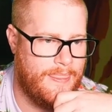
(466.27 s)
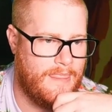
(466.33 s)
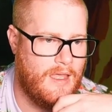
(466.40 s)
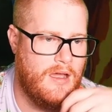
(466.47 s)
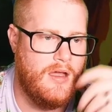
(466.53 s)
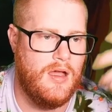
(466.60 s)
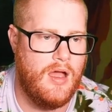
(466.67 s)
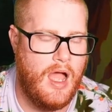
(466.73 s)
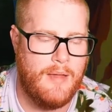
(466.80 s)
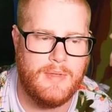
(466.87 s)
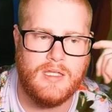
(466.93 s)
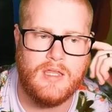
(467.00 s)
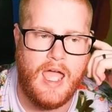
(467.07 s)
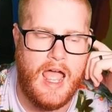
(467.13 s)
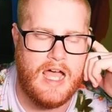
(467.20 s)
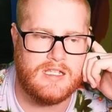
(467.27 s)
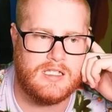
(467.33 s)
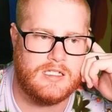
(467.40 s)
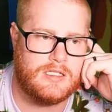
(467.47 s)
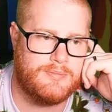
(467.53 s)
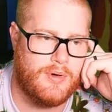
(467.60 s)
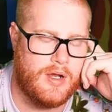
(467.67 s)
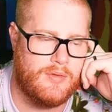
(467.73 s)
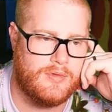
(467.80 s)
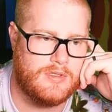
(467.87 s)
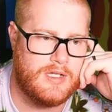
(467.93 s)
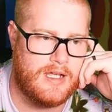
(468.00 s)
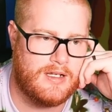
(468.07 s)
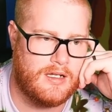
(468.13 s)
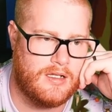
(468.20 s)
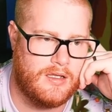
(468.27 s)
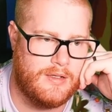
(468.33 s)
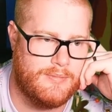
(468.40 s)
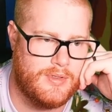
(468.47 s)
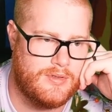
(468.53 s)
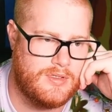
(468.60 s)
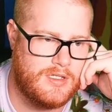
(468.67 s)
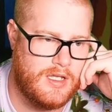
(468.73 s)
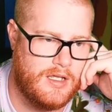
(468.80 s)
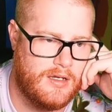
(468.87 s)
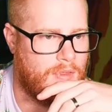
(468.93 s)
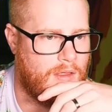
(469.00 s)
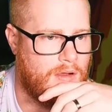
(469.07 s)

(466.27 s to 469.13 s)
I mean, the Acid Spray would technically boost it.